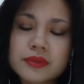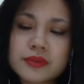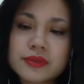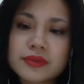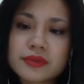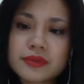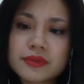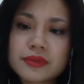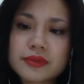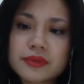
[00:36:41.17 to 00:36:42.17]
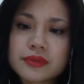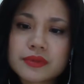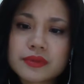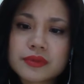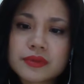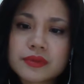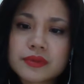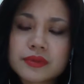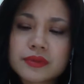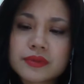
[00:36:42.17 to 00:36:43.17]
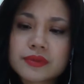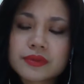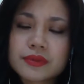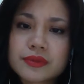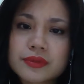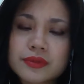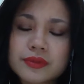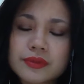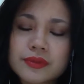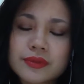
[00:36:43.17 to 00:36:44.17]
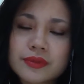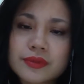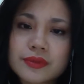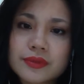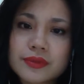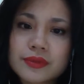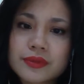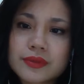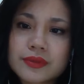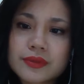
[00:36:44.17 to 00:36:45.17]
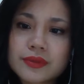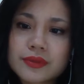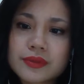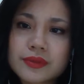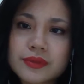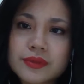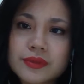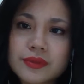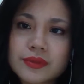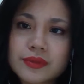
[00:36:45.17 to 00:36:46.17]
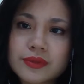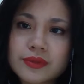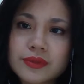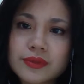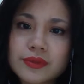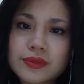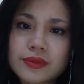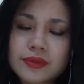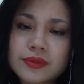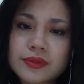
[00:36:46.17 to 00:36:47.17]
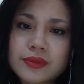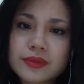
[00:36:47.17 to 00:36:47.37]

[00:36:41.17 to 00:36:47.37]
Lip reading: This person isn't speaking.